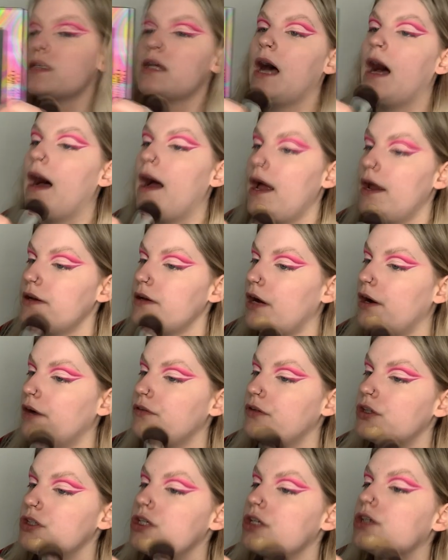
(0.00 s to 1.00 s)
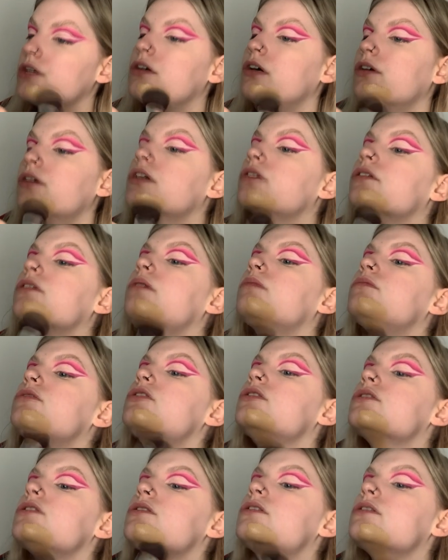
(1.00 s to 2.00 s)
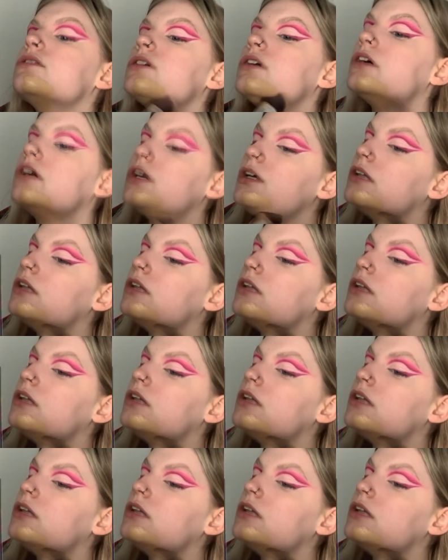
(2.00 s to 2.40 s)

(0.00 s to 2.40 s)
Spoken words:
side after she'd cooked them, just